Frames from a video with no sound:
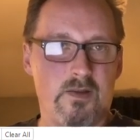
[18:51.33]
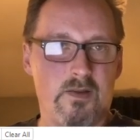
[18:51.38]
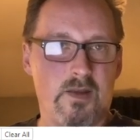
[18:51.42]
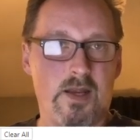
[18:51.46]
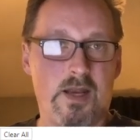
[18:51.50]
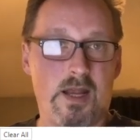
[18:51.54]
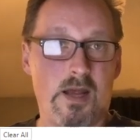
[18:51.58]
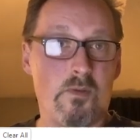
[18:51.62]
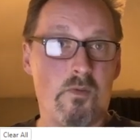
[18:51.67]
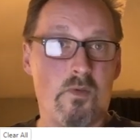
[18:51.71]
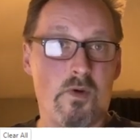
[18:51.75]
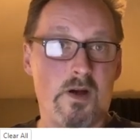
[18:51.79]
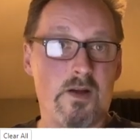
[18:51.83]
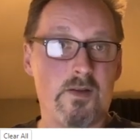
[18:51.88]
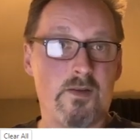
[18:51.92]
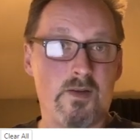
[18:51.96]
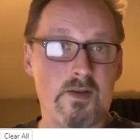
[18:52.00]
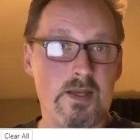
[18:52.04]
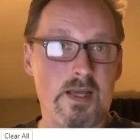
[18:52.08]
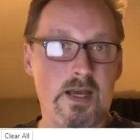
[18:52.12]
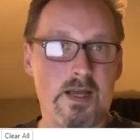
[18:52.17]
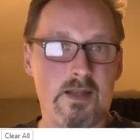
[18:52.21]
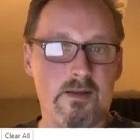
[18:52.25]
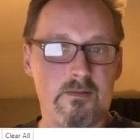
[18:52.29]
that I want
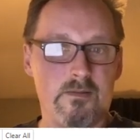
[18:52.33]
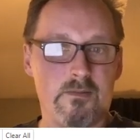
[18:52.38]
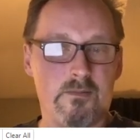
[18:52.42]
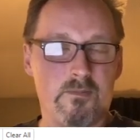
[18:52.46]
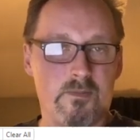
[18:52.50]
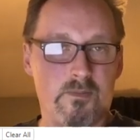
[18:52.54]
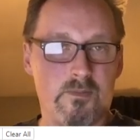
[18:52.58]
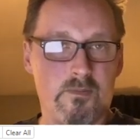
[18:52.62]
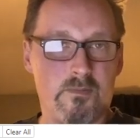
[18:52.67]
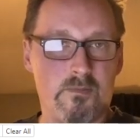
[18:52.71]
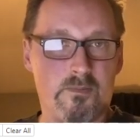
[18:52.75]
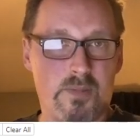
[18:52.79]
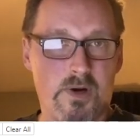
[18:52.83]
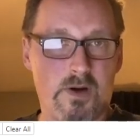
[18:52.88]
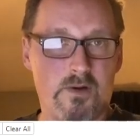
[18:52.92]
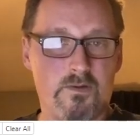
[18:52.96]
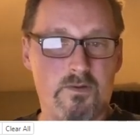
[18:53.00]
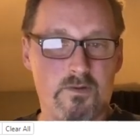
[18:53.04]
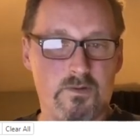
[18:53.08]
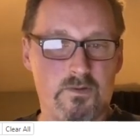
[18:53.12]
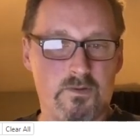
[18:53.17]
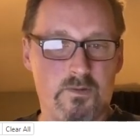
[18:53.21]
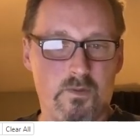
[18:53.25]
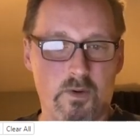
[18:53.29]
to get
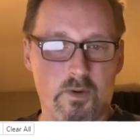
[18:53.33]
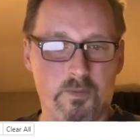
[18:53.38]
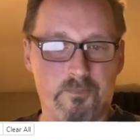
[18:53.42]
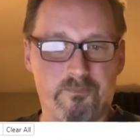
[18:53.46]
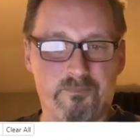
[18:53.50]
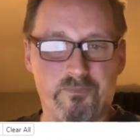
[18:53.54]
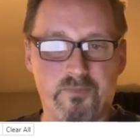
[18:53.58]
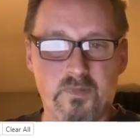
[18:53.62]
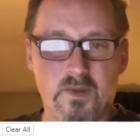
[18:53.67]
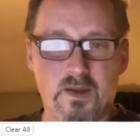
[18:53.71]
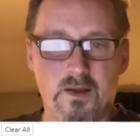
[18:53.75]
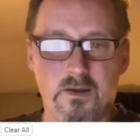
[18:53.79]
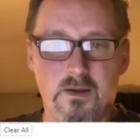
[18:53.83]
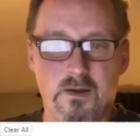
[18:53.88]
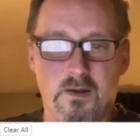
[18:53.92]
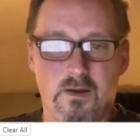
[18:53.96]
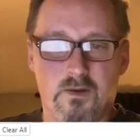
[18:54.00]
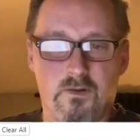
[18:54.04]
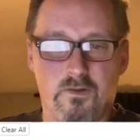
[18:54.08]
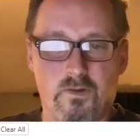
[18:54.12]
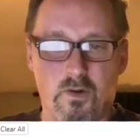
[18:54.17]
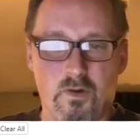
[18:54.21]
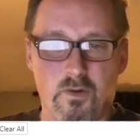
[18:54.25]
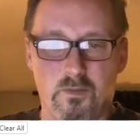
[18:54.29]
parcels for.
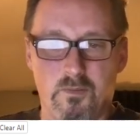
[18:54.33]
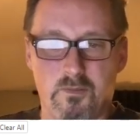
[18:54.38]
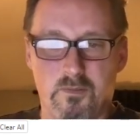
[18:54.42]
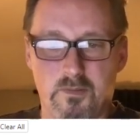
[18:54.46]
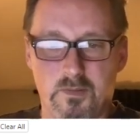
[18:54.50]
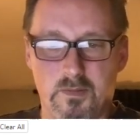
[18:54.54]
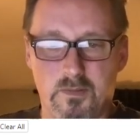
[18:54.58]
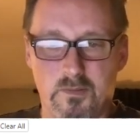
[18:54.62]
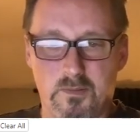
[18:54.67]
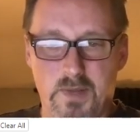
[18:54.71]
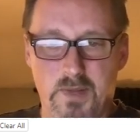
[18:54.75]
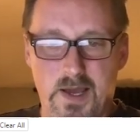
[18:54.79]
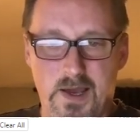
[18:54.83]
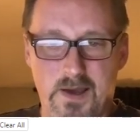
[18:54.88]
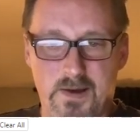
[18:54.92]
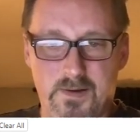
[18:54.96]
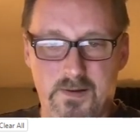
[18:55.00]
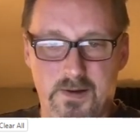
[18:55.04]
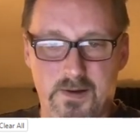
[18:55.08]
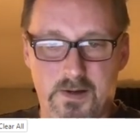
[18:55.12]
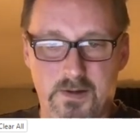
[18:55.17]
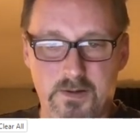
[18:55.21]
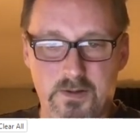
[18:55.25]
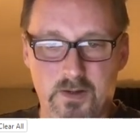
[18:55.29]
So
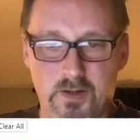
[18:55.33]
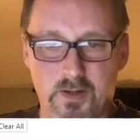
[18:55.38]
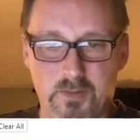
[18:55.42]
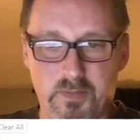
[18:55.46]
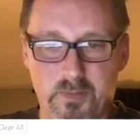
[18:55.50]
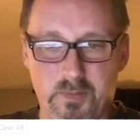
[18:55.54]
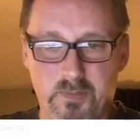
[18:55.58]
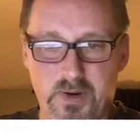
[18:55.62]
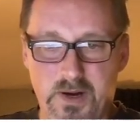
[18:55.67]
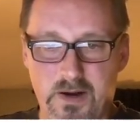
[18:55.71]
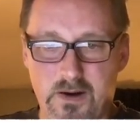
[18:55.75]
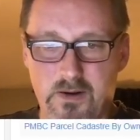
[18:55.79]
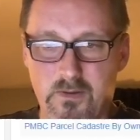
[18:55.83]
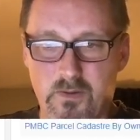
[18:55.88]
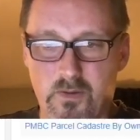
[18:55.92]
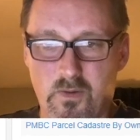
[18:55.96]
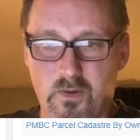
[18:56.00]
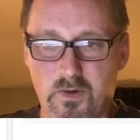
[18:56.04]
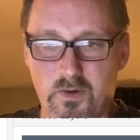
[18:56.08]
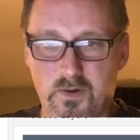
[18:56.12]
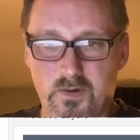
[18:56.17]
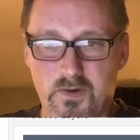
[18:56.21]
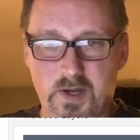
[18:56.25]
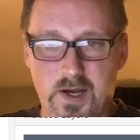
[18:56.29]
back under the Prepare
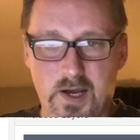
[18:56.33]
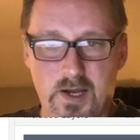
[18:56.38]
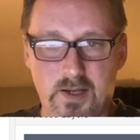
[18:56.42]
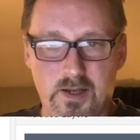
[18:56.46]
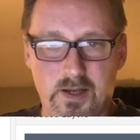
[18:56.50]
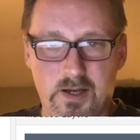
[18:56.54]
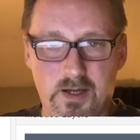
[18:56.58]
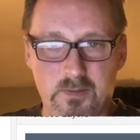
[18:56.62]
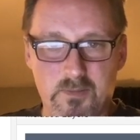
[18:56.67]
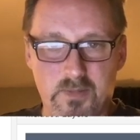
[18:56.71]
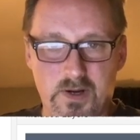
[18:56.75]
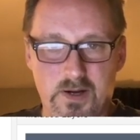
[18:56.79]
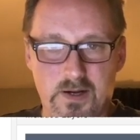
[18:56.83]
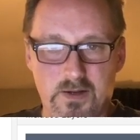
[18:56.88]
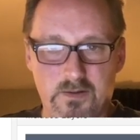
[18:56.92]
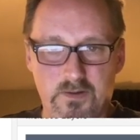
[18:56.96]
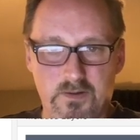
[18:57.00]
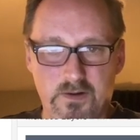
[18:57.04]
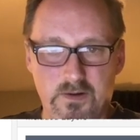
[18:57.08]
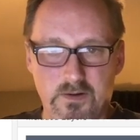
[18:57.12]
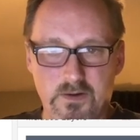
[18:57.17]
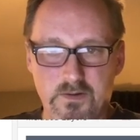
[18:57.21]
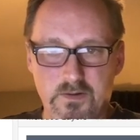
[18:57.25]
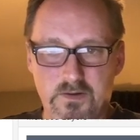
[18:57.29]
Order dialog box
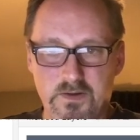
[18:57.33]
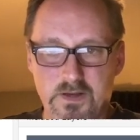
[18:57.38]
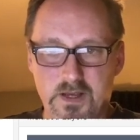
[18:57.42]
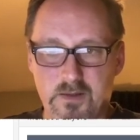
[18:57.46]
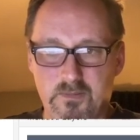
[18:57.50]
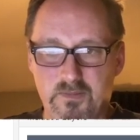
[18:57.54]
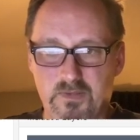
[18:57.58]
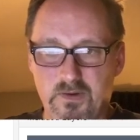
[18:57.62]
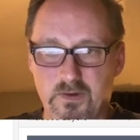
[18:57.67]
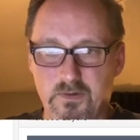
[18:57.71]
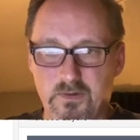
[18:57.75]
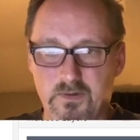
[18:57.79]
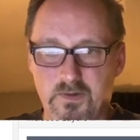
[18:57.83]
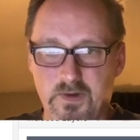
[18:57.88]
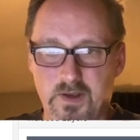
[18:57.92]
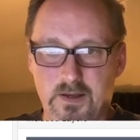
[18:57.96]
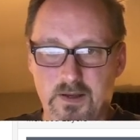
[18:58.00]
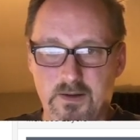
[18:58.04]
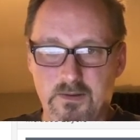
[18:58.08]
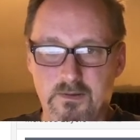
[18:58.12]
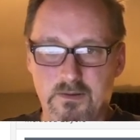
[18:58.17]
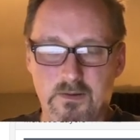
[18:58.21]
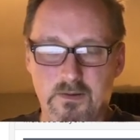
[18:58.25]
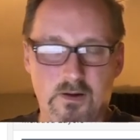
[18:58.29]
here, UTM Zone
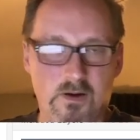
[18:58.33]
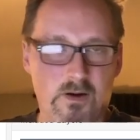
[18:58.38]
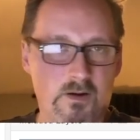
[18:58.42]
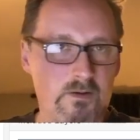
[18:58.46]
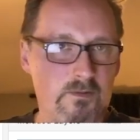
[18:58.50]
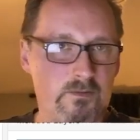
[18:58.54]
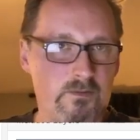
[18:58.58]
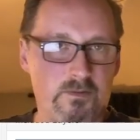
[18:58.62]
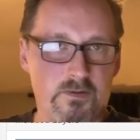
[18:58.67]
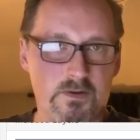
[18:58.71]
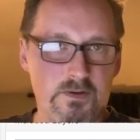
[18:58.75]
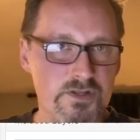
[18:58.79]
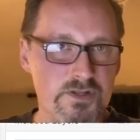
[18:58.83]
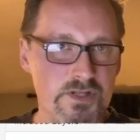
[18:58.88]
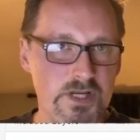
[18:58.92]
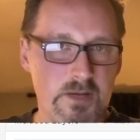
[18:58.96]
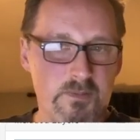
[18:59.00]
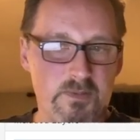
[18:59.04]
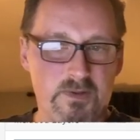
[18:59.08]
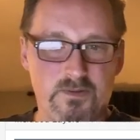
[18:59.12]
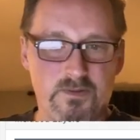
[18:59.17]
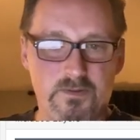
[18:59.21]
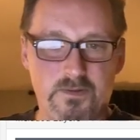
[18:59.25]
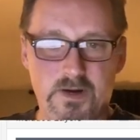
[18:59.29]
10, arc view
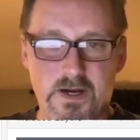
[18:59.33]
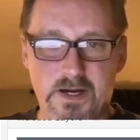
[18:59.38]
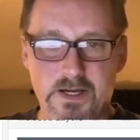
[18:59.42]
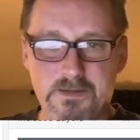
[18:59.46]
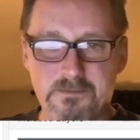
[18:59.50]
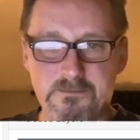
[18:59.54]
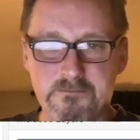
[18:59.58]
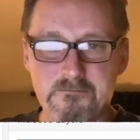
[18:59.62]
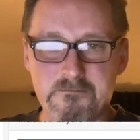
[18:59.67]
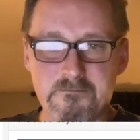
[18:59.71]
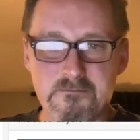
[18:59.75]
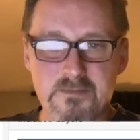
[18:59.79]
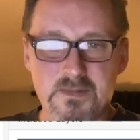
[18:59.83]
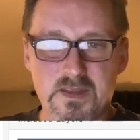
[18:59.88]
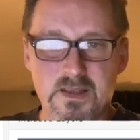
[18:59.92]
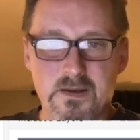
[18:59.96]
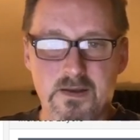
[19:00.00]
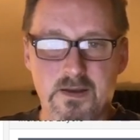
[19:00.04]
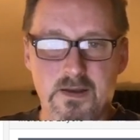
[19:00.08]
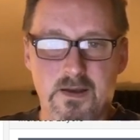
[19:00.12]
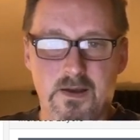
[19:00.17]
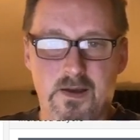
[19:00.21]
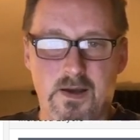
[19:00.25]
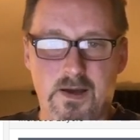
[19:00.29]
shape is fine.
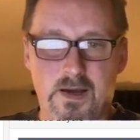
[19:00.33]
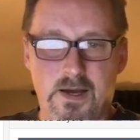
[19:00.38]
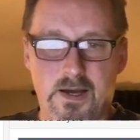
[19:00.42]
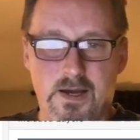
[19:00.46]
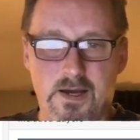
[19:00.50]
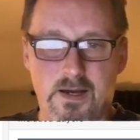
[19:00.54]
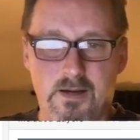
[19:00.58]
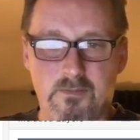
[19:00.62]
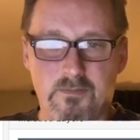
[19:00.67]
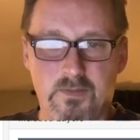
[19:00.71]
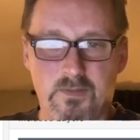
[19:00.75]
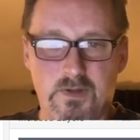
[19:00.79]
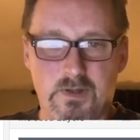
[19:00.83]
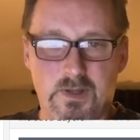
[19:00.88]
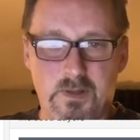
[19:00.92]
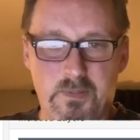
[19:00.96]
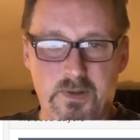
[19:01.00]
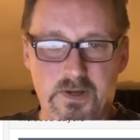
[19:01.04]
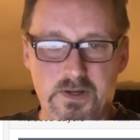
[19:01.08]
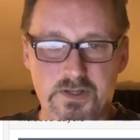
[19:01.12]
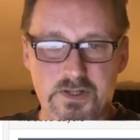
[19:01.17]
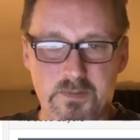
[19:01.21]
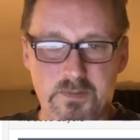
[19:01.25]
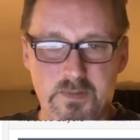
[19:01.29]
Clipping